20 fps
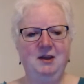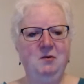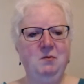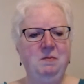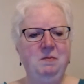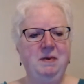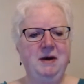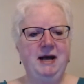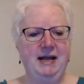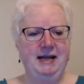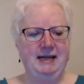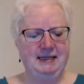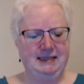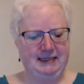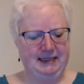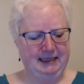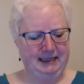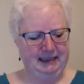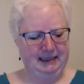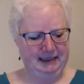
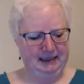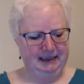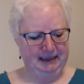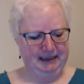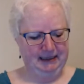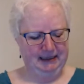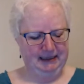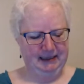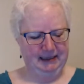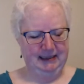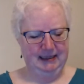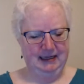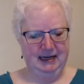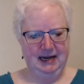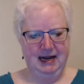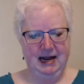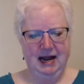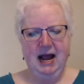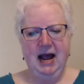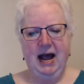But
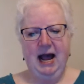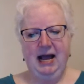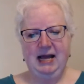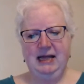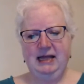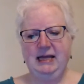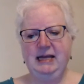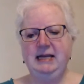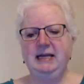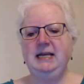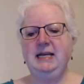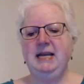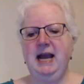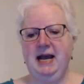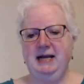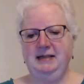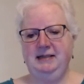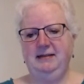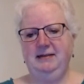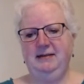I think,
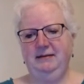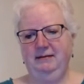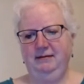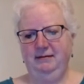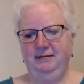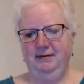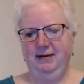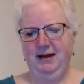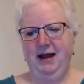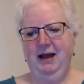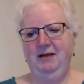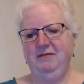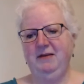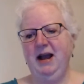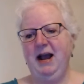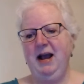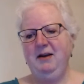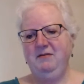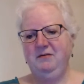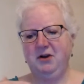yes, I've
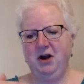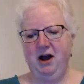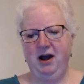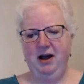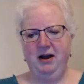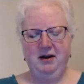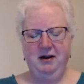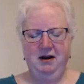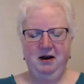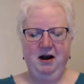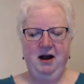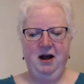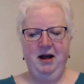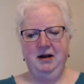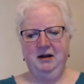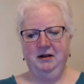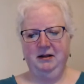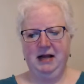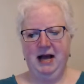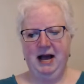kind of gone on
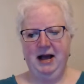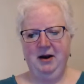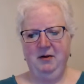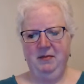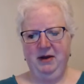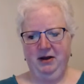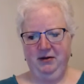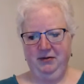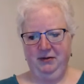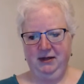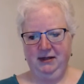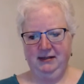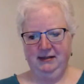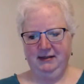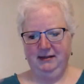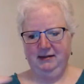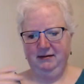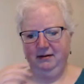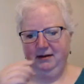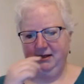a lot about
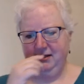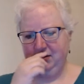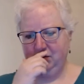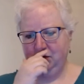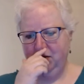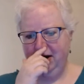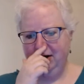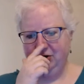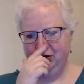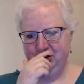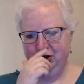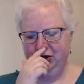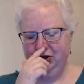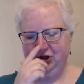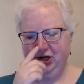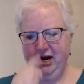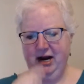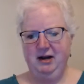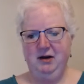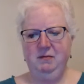this question,
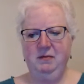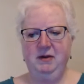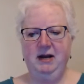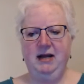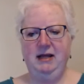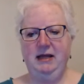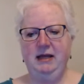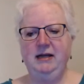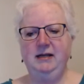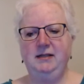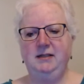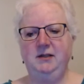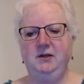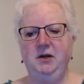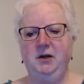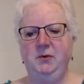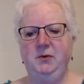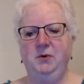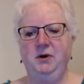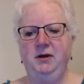Shannon, but I think it's a
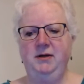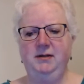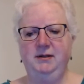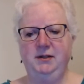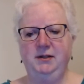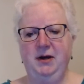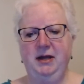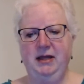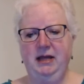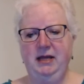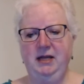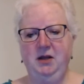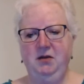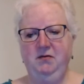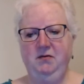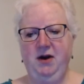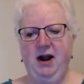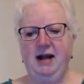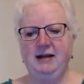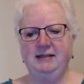good one. So I thank you
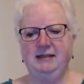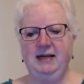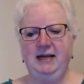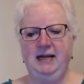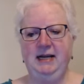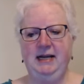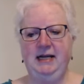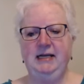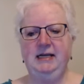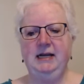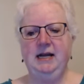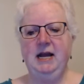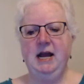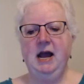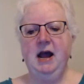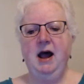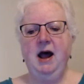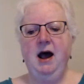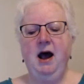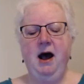for asking it.
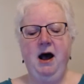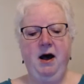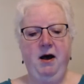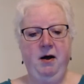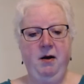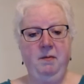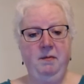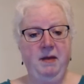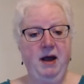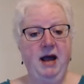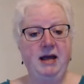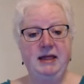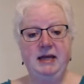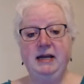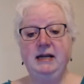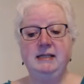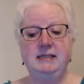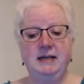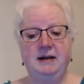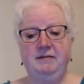I
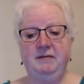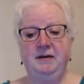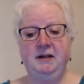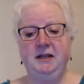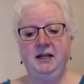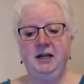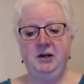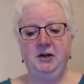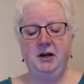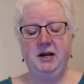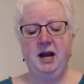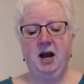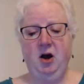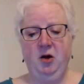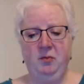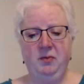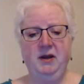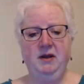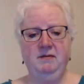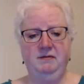think it definitely could
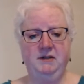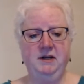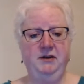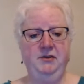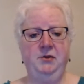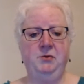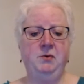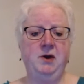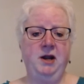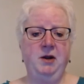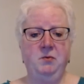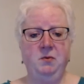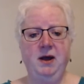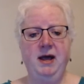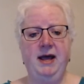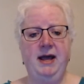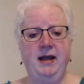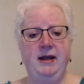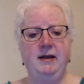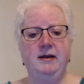help if done the right
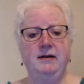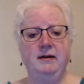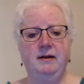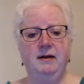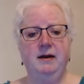way.